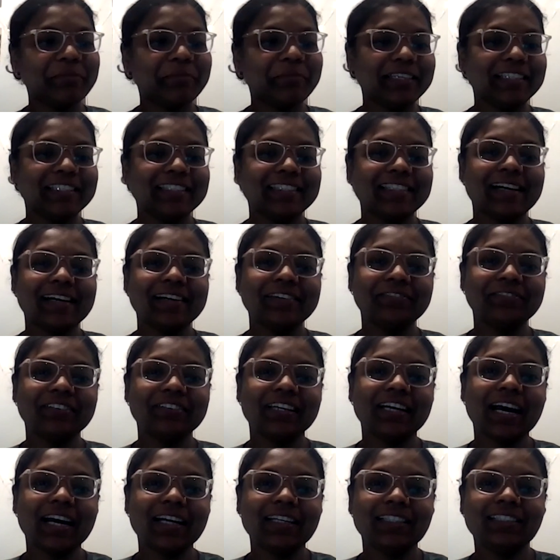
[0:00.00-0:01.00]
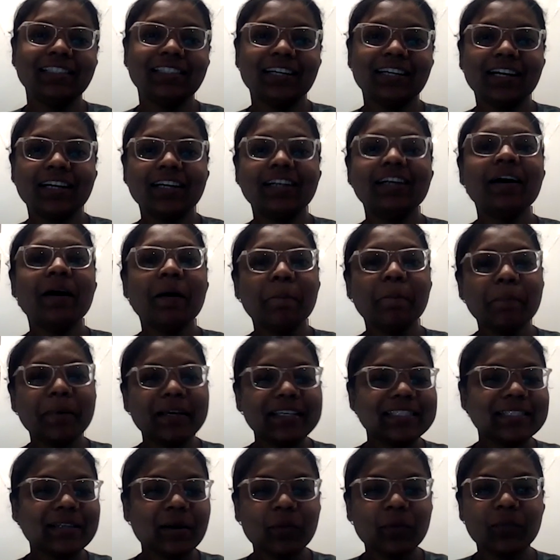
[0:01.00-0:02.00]
in the meantime, we kind of
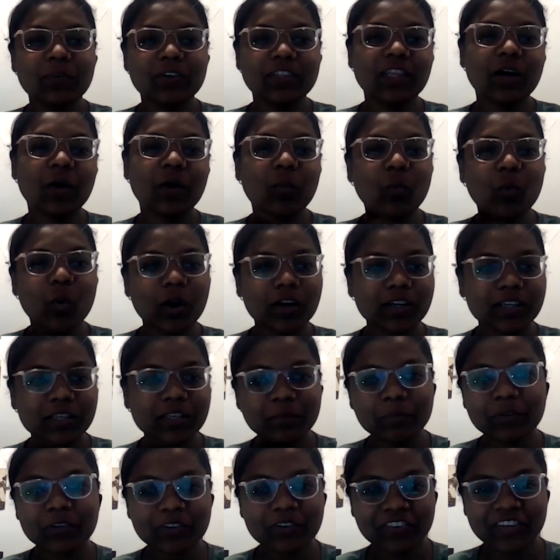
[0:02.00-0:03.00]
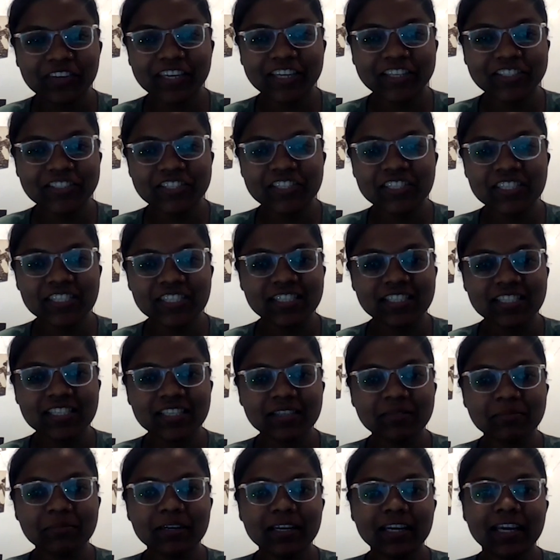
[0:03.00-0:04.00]
messed up with our water purification
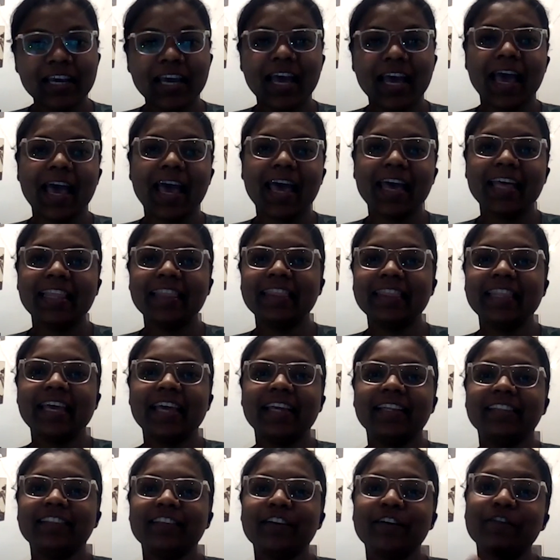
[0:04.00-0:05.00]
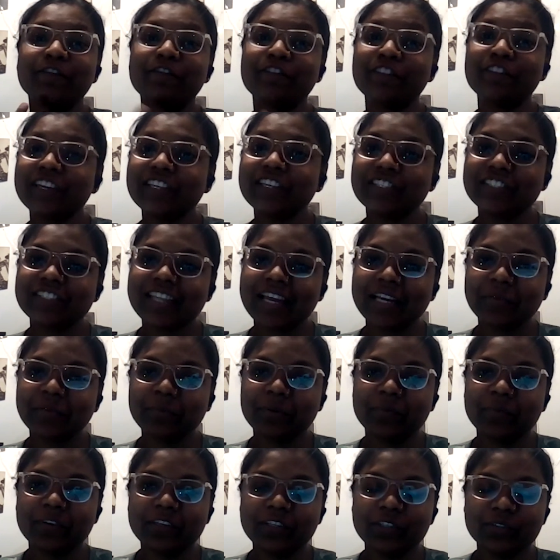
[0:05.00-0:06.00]
system. And then the fridge that
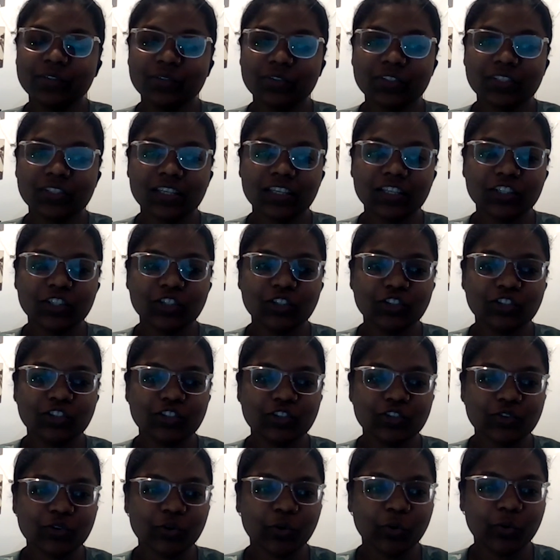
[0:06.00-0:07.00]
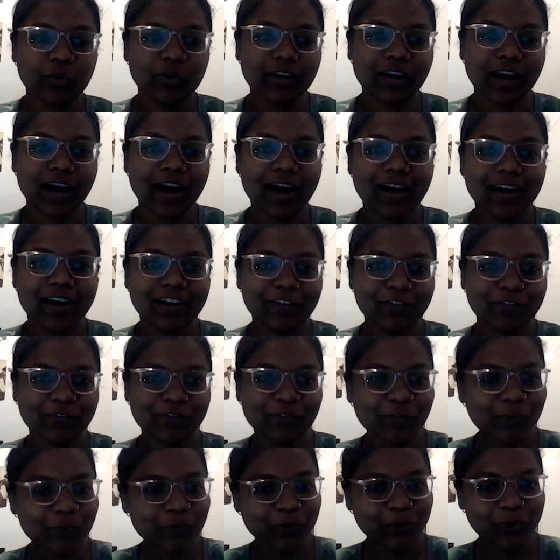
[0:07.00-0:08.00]
we were using to store our
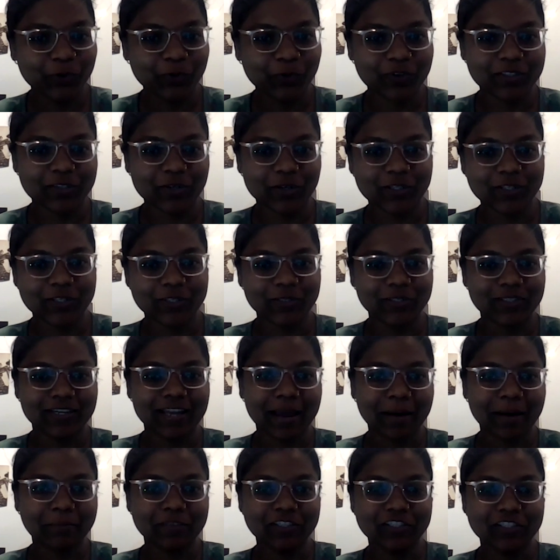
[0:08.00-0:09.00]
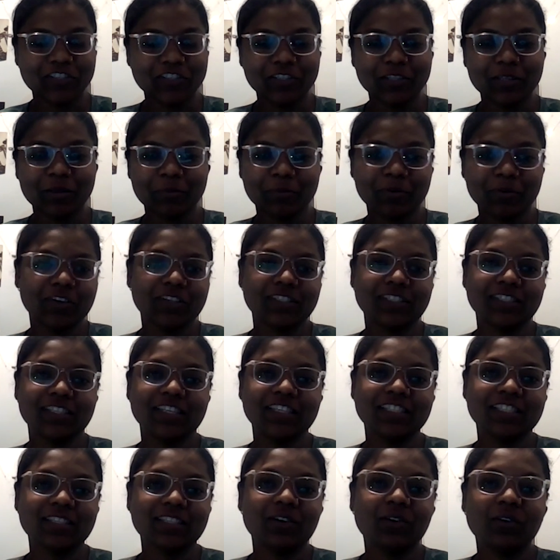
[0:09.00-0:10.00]
food was also damaged in the
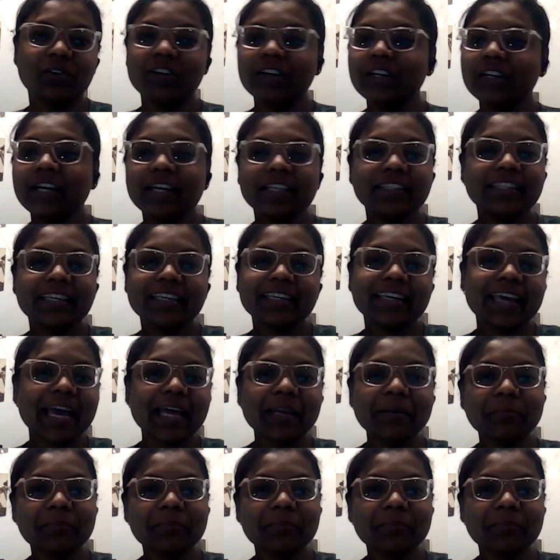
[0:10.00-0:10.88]
process. So there